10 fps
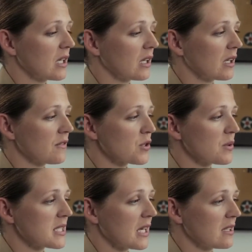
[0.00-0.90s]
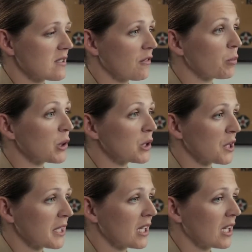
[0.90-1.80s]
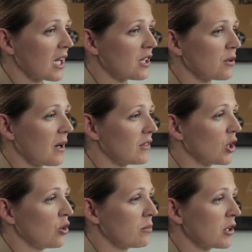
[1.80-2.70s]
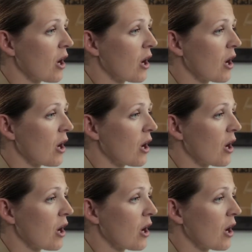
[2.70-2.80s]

It gives you a sense of belonging and you have a home.